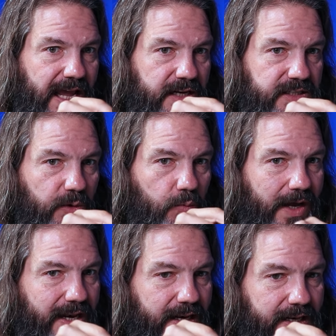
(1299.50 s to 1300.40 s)
to
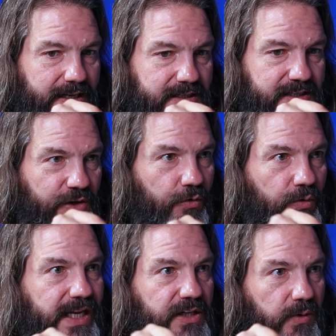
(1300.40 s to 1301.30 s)
what
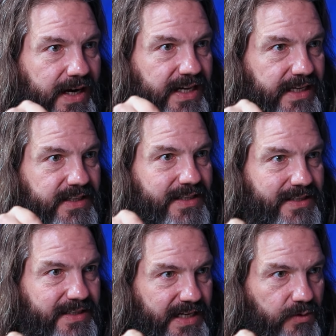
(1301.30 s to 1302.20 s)
degree do I need to
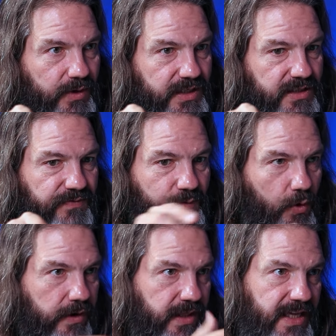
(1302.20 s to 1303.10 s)
distinguish
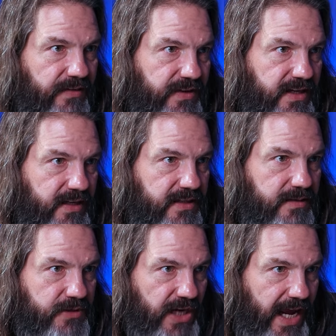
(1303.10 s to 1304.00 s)
for the given
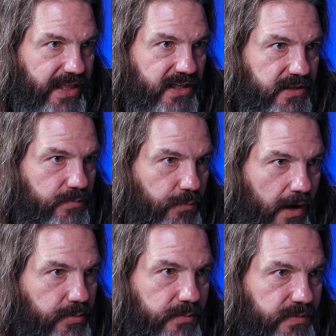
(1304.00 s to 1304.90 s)
challenge,
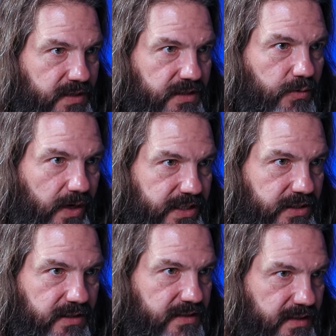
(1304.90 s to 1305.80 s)
problem,
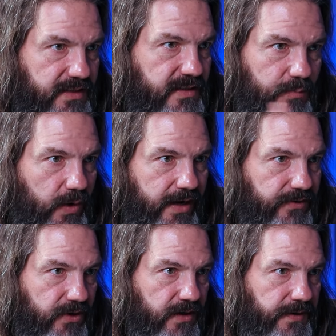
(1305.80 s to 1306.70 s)
situation, system,
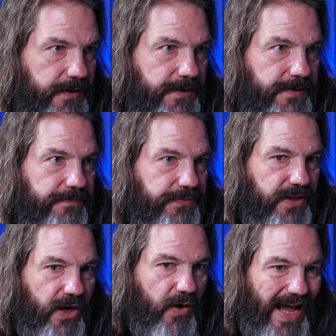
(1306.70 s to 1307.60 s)
whatever.
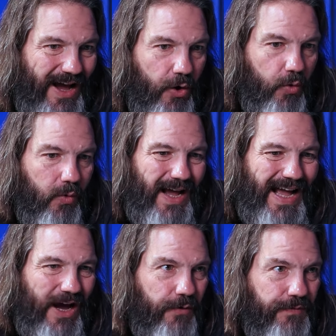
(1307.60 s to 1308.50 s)
You know, how,
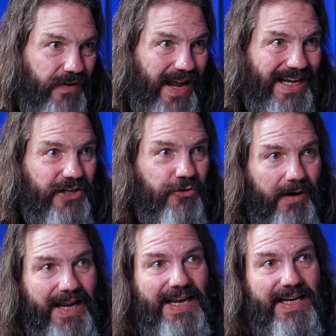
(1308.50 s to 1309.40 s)
how
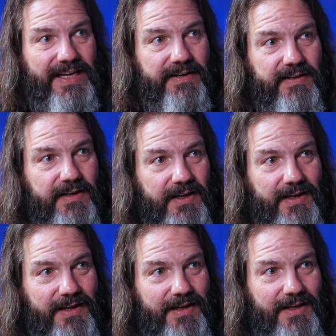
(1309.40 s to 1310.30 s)
fine-grained
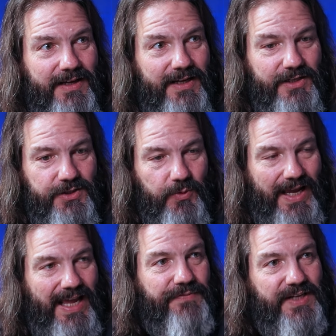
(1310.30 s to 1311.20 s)
do I
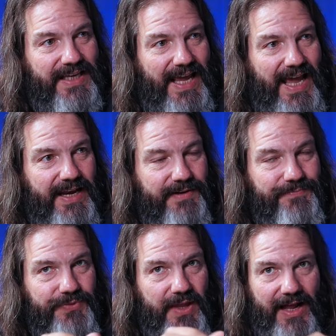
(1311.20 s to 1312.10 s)
have to get?
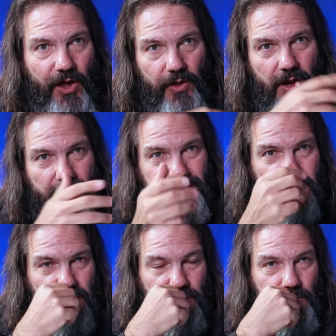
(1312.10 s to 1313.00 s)
And I'll
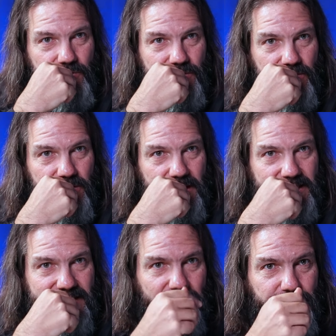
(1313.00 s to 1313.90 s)
often use the
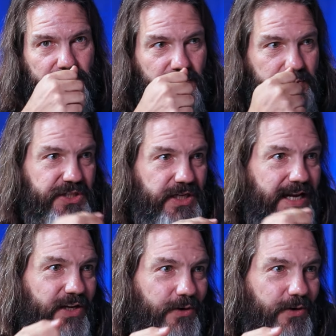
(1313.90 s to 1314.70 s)
example of a machete or a